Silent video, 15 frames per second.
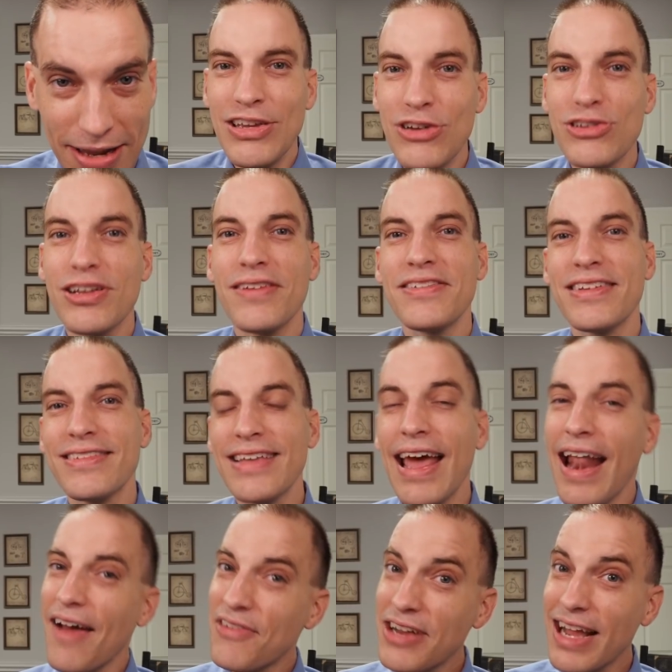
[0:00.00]
You should have just
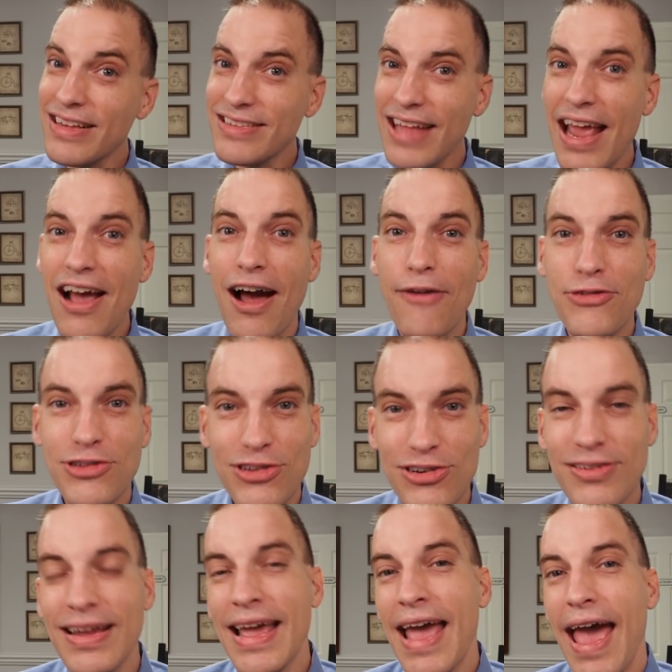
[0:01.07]
said, have a nice day,
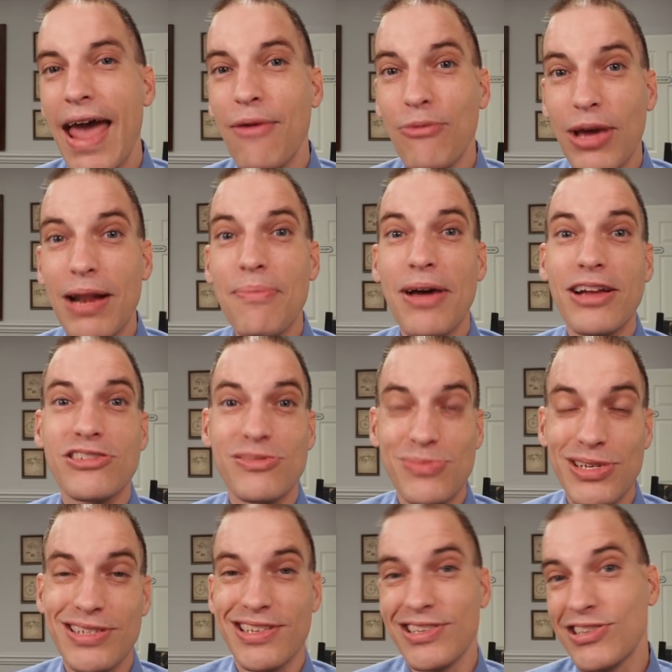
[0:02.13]
officer, and went about your
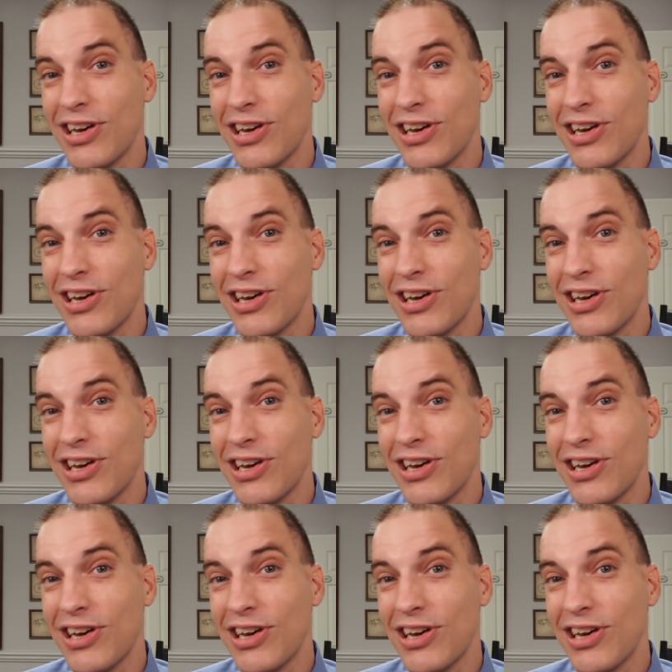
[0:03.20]
business.